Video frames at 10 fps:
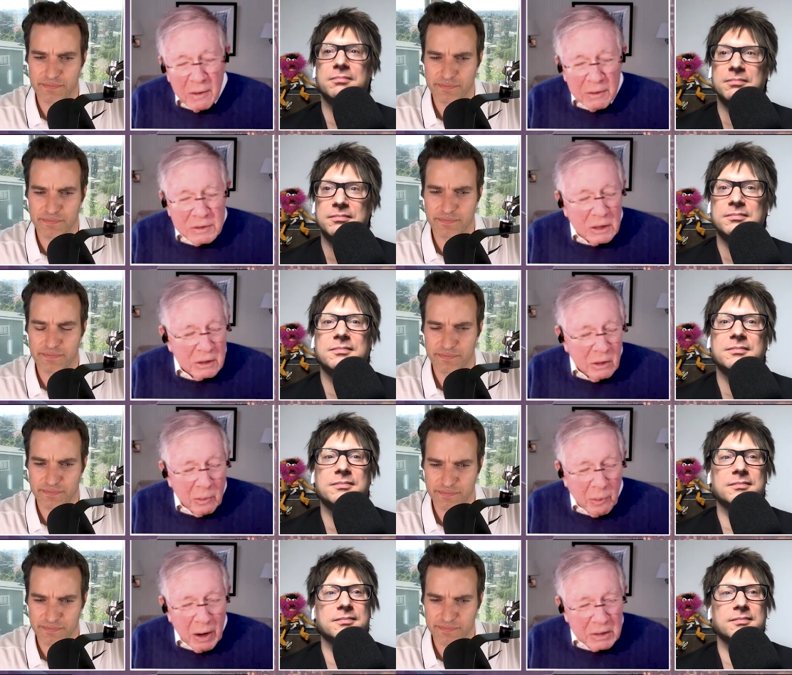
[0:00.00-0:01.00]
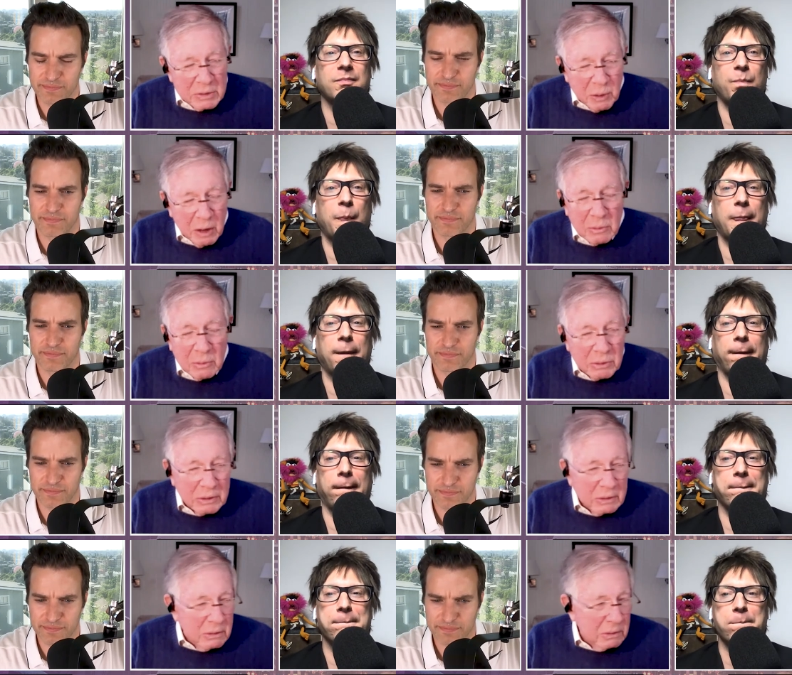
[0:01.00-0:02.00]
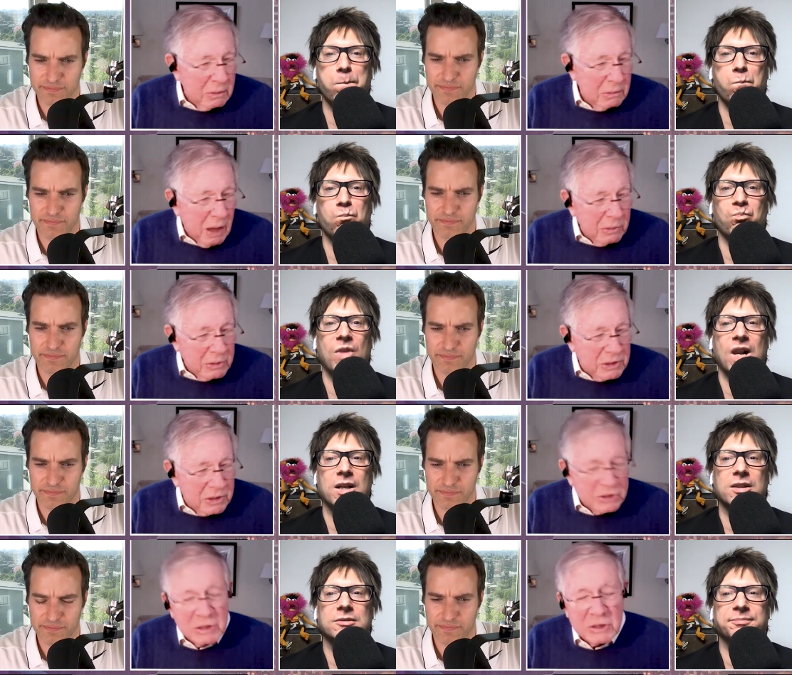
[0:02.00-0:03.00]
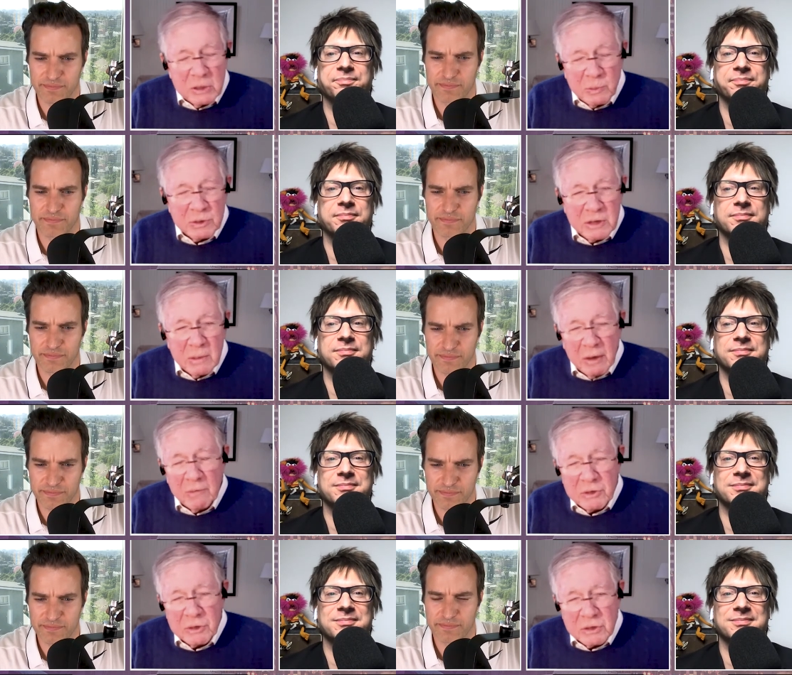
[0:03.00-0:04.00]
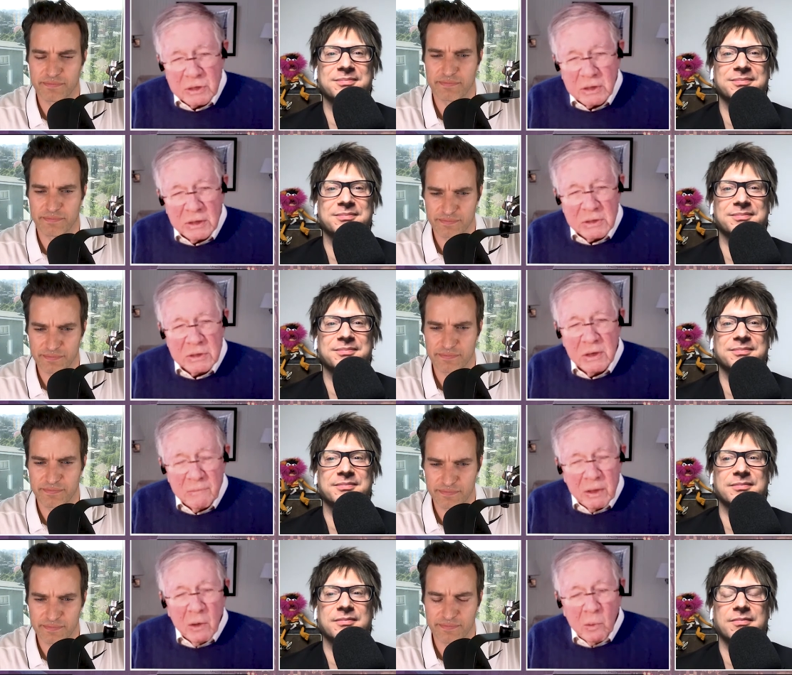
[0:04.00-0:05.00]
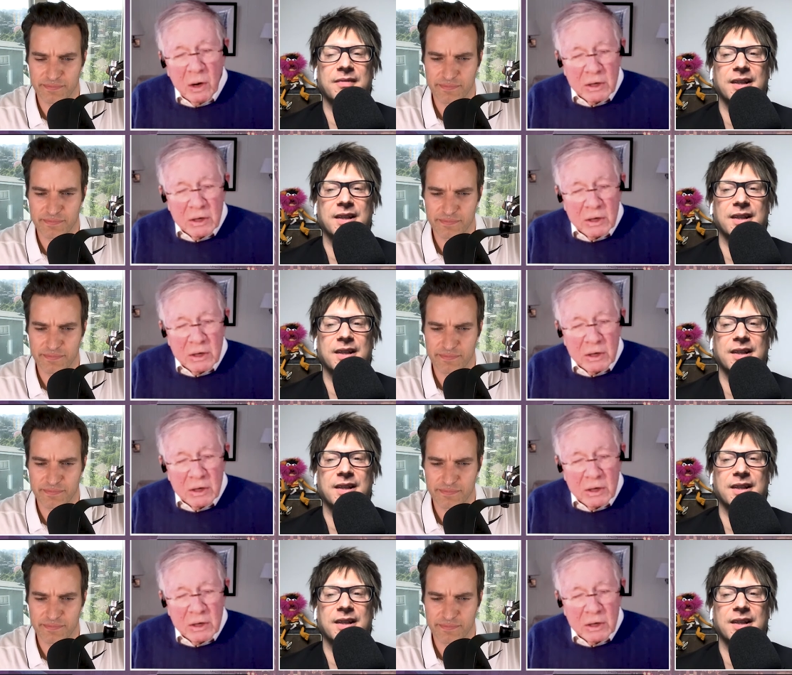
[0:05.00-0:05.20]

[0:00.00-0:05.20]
Speaker 1: the Dunkin' Donuts brand is probably, uh, I would say, sixty percent beverages at least. Where